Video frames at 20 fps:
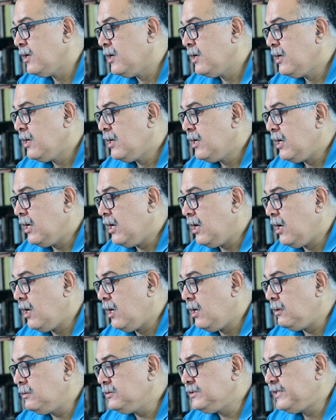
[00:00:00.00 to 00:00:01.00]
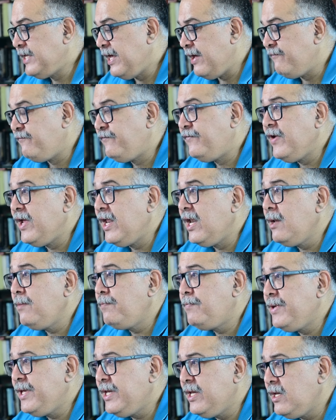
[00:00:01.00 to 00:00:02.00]
uh, there will
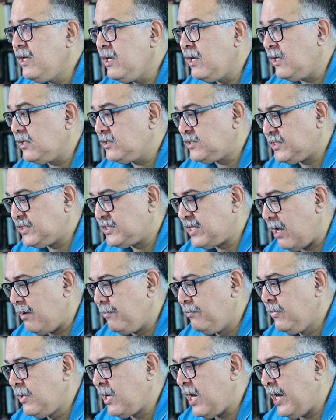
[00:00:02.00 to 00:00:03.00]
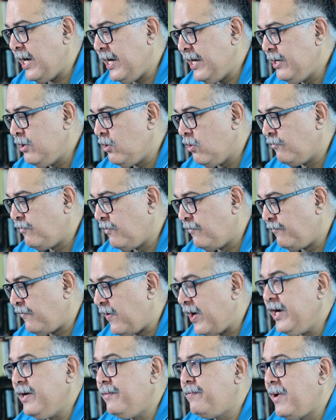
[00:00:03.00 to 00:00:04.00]
be some kind of a
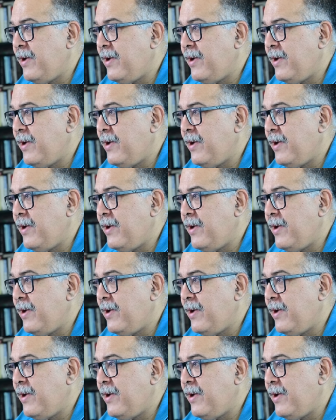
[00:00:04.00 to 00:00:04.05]
fight